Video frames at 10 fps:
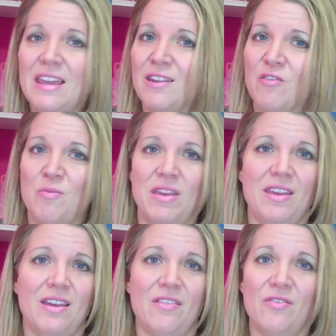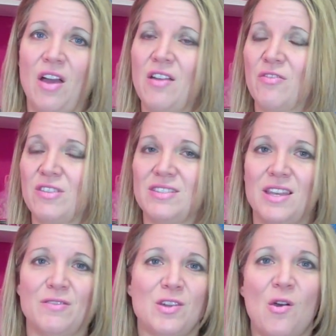of me. I've
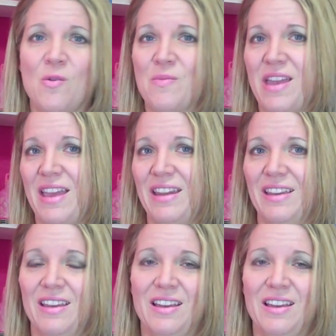received homemade